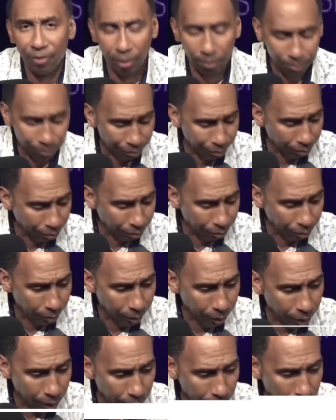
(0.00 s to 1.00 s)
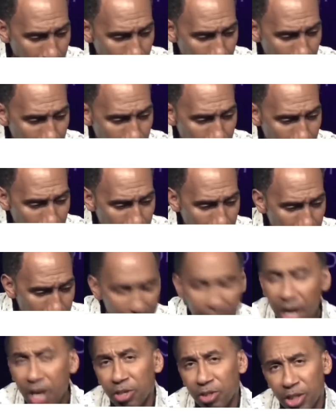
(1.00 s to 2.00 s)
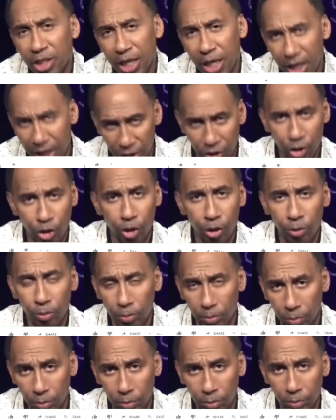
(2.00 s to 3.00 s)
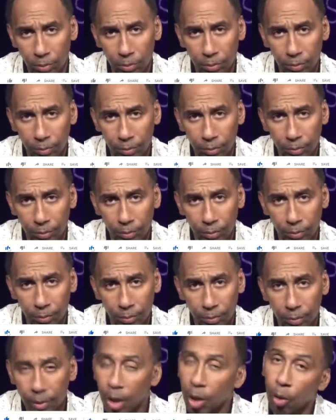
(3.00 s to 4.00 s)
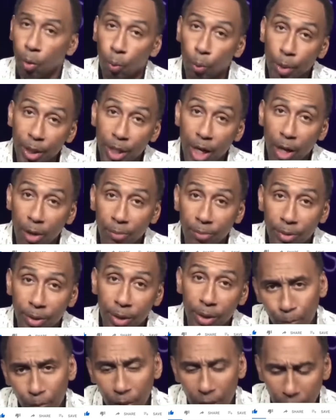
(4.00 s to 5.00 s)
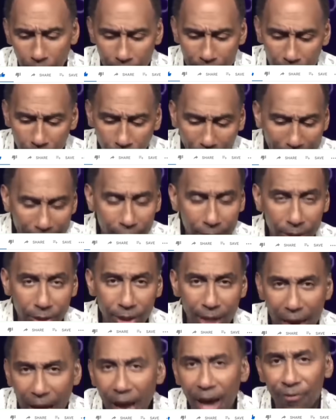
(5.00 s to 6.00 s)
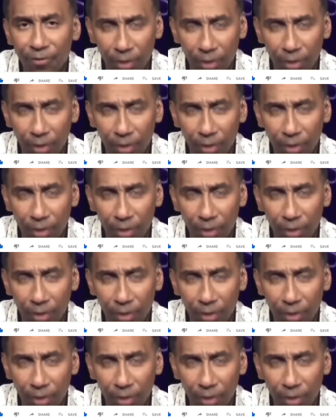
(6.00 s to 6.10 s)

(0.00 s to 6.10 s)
Let's try to aim for another thousand plus likes, man. Hit that like button. Subscribe up if you're new to the channel.